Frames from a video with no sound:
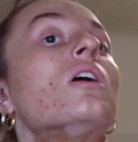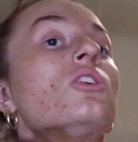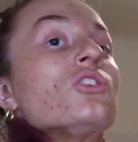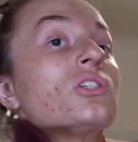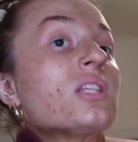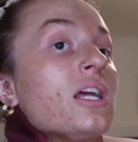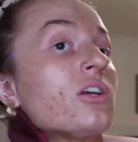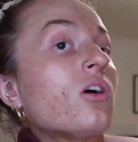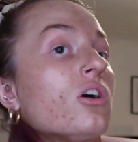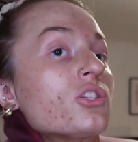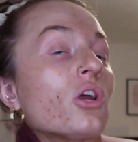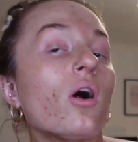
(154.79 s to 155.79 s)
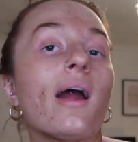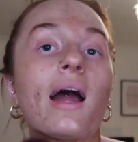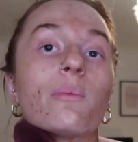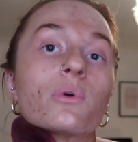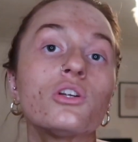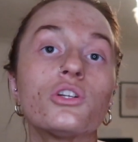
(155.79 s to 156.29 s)
Just to let you guys know, I
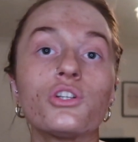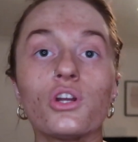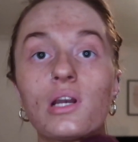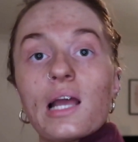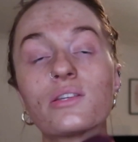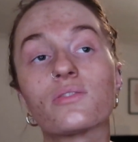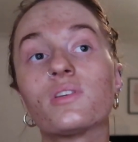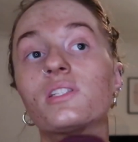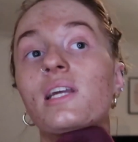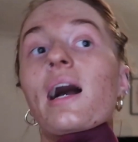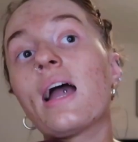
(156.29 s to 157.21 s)
am gonna do 2 layers of this tan.